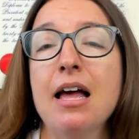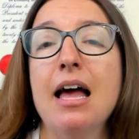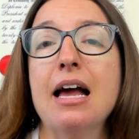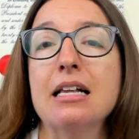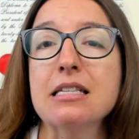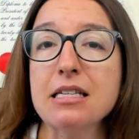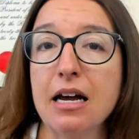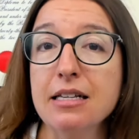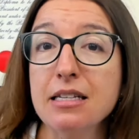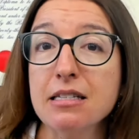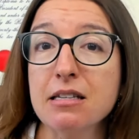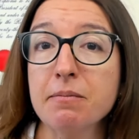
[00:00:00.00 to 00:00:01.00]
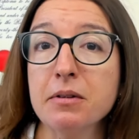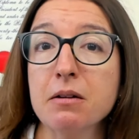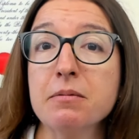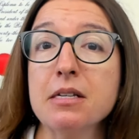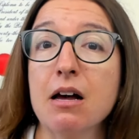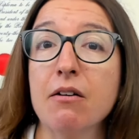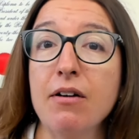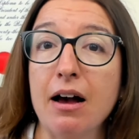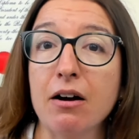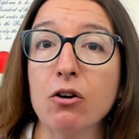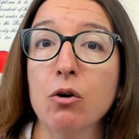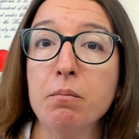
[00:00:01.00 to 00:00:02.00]
And signs and symptoms of
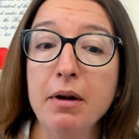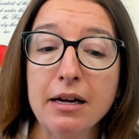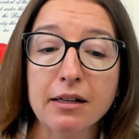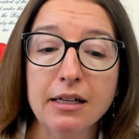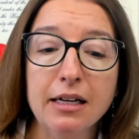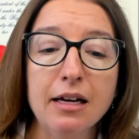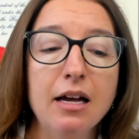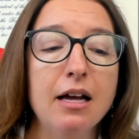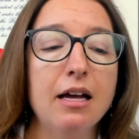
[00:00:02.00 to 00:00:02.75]
acromegaly